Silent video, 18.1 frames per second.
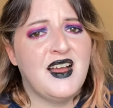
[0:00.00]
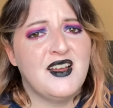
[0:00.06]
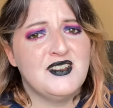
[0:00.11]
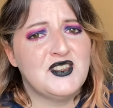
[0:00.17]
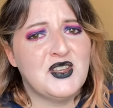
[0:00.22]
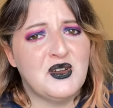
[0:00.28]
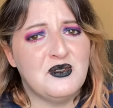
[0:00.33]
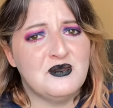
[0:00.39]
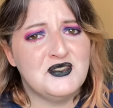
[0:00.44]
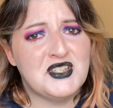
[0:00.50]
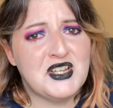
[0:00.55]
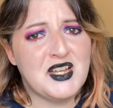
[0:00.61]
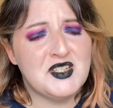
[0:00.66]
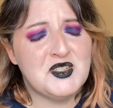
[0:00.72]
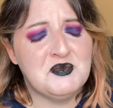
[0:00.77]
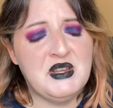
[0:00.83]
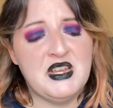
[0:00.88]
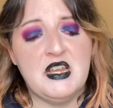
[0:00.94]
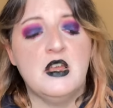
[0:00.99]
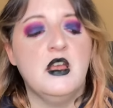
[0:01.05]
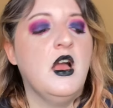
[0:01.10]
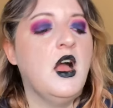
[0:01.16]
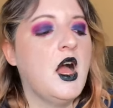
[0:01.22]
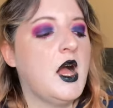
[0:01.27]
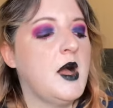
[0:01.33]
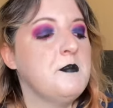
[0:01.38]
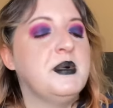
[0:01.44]
Don't judge me,
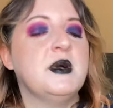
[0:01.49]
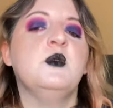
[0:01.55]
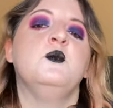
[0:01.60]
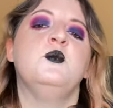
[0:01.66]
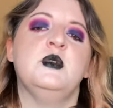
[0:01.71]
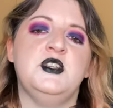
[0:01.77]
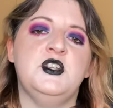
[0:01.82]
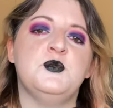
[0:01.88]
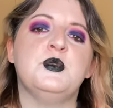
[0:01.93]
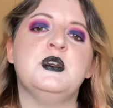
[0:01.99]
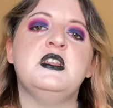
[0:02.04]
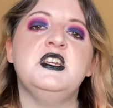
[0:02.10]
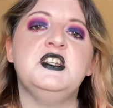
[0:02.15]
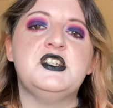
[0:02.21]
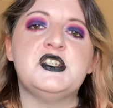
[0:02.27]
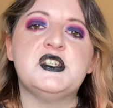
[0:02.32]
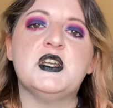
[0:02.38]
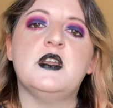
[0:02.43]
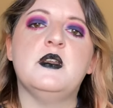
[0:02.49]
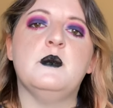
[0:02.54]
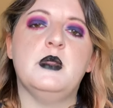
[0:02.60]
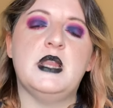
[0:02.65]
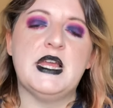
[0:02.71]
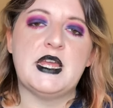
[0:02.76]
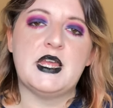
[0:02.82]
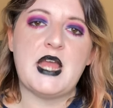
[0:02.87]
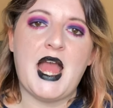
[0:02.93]
but you really should
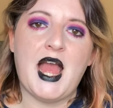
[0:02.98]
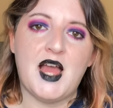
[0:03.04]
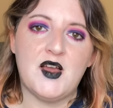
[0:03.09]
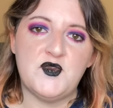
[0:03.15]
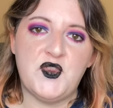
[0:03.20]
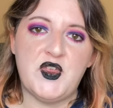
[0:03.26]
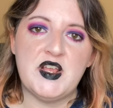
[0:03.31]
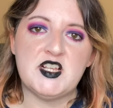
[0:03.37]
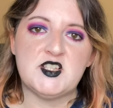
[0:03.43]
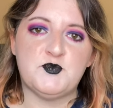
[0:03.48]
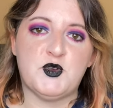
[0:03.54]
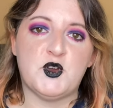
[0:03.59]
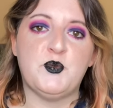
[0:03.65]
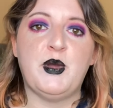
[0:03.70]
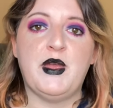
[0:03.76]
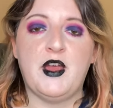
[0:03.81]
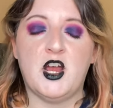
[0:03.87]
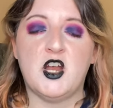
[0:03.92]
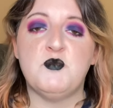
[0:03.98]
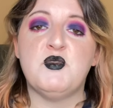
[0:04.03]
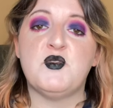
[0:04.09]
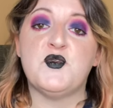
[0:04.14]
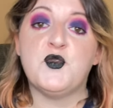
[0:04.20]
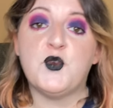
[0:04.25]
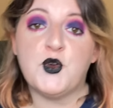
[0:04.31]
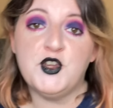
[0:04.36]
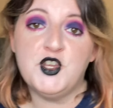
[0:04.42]
like have things prepared
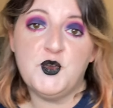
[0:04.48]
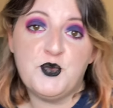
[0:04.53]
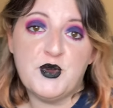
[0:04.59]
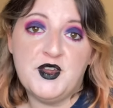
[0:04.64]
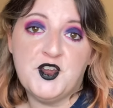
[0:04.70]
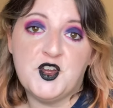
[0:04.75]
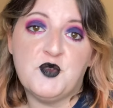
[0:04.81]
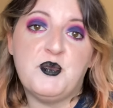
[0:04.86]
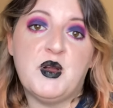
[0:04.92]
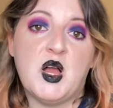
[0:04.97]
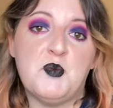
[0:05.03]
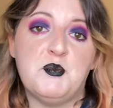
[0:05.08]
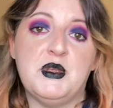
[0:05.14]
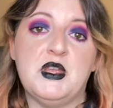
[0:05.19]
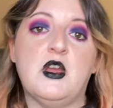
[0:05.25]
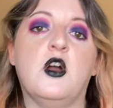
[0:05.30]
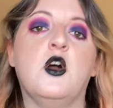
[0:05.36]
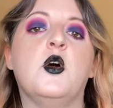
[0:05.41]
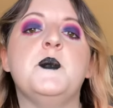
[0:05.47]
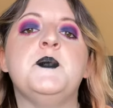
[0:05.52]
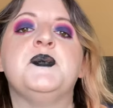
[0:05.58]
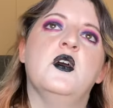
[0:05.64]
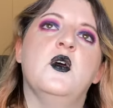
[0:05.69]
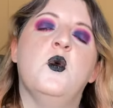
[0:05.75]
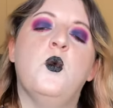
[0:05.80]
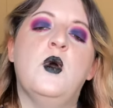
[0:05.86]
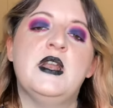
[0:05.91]
before you bring your puppy home.
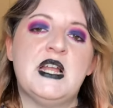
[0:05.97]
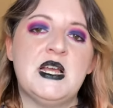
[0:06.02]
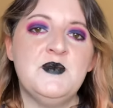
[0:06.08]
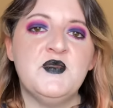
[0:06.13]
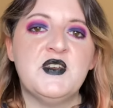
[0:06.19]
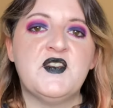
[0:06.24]
When I'm